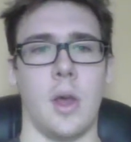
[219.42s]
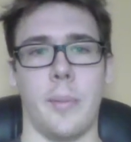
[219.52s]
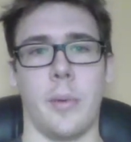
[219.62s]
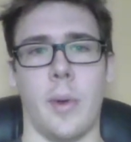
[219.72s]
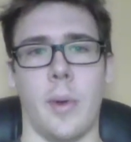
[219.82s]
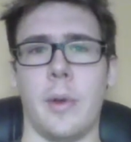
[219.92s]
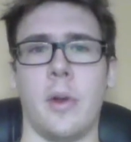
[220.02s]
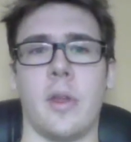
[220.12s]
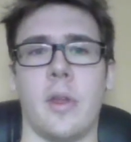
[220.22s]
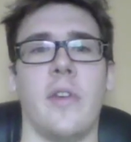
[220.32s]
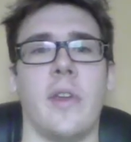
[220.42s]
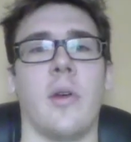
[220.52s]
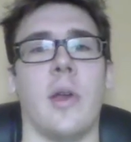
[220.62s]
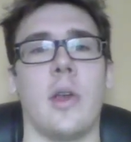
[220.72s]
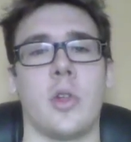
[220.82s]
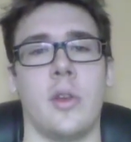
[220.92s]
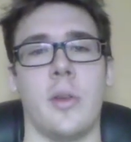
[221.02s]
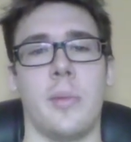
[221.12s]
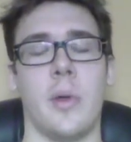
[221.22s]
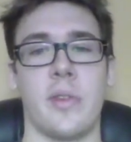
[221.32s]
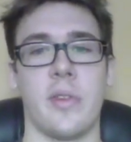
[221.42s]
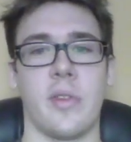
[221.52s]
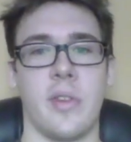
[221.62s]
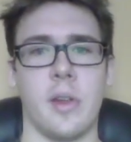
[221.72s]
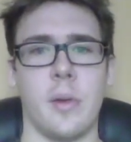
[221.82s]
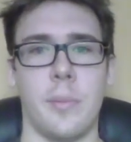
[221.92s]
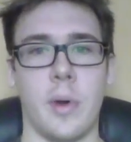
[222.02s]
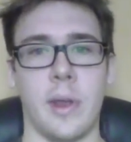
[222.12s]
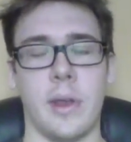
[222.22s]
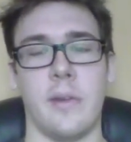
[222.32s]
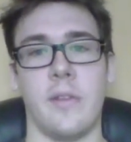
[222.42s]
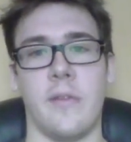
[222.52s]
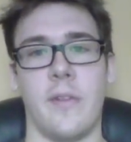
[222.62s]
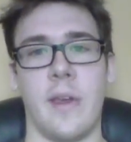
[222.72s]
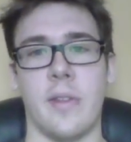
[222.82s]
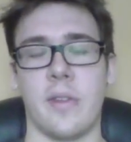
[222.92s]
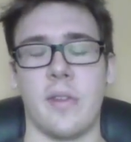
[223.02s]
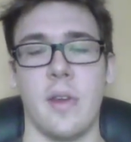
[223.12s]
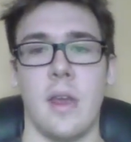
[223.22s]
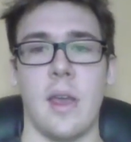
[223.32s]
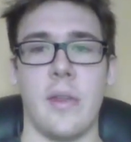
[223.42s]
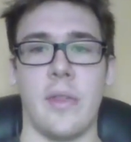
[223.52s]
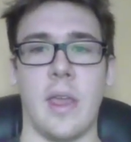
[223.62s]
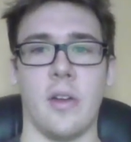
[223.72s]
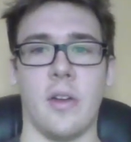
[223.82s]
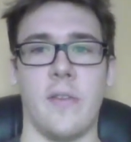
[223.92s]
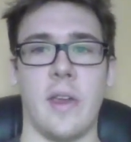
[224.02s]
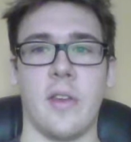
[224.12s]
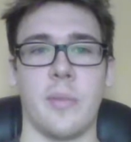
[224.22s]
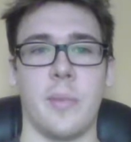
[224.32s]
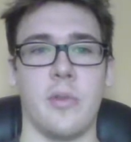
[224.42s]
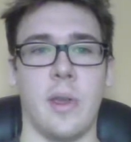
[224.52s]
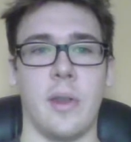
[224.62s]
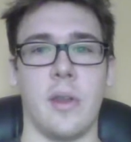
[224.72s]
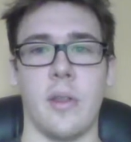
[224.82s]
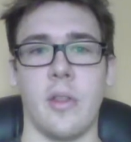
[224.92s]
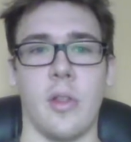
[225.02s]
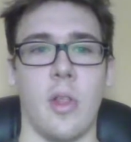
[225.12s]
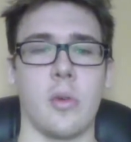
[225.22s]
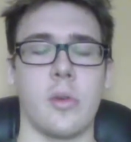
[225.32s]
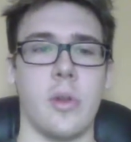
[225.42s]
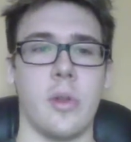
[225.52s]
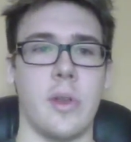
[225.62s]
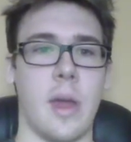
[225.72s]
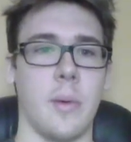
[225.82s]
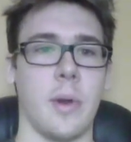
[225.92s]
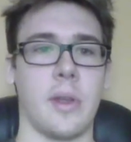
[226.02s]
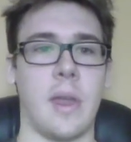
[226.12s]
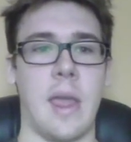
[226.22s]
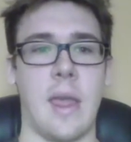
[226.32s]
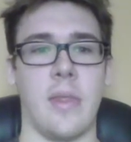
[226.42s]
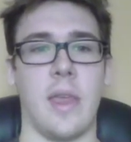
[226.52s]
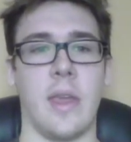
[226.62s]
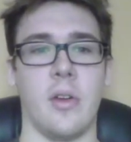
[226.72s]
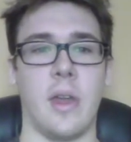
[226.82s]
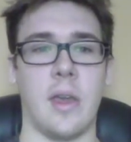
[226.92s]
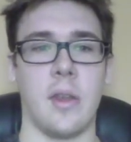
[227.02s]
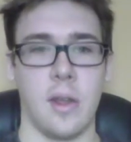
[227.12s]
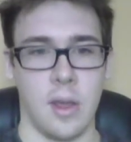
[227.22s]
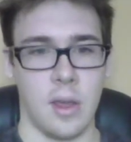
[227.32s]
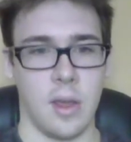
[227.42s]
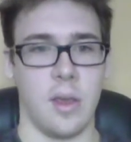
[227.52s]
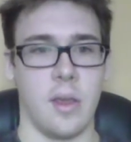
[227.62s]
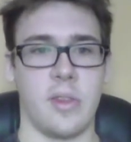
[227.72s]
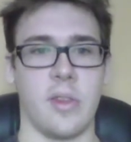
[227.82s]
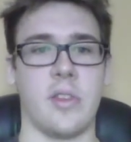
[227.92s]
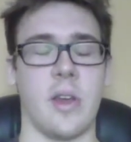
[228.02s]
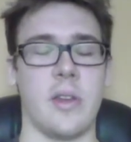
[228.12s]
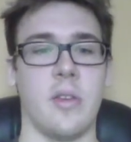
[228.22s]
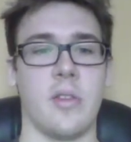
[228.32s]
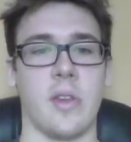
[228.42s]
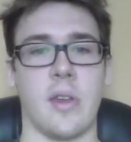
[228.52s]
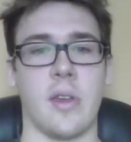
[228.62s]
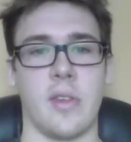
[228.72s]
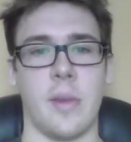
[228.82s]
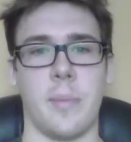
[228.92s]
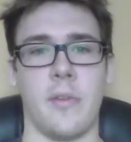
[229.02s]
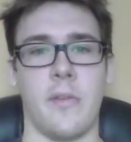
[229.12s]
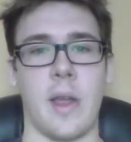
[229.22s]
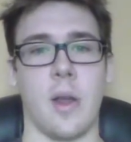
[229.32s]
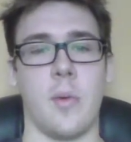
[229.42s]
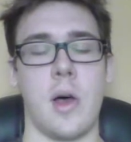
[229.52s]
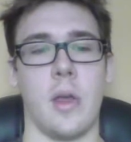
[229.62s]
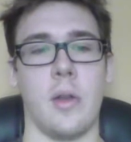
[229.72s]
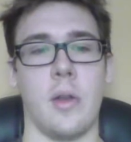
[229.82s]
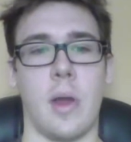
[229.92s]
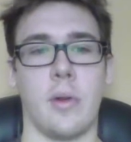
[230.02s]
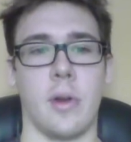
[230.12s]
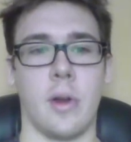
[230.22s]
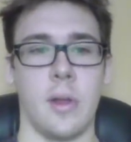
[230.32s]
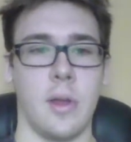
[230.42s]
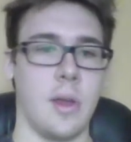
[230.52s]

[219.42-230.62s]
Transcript: A perimeter configuration deploys a single point of defense at the interface between the local network and the internet. This is done using a simple firewall and router.